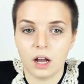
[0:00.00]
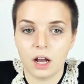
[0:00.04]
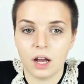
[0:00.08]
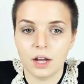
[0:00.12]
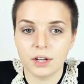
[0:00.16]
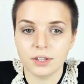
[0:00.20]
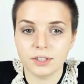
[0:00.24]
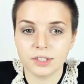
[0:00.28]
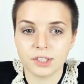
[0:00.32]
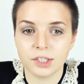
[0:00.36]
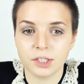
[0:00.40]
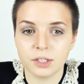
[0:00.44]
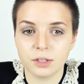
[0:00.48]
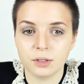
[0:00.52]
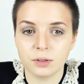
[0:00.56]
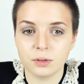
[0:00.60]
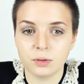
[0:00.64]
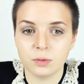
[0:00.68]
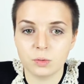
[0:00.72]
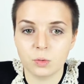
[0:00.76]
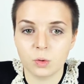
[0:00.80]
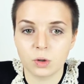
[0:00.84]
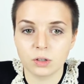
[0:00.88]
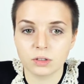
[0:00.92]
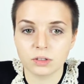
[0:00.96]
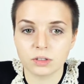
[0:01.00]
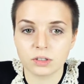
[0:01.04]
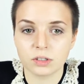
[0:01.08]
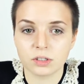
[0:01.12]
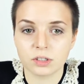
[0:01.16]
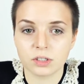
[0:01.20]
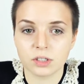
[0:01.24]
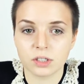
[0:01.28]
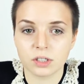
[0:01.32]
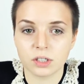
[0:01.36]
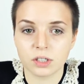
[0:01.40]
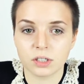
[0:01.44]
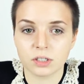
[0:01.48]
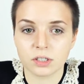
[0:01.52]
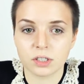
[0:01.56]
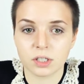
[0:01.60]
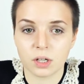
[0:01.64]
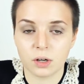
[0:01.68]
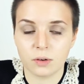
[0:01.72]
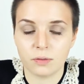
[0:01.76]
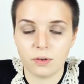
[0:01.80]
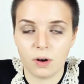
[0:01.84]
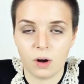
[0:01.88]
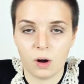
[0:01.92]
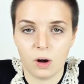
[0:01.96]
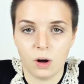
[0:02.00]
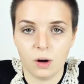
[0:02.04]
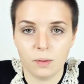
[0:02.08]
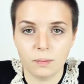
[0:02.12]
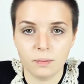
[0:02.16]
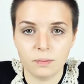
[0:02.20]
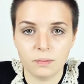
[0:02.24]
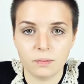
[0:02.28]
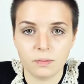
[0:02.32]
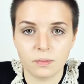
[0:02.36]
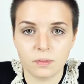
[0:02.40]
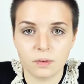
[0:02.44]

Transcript: and you want to self harm,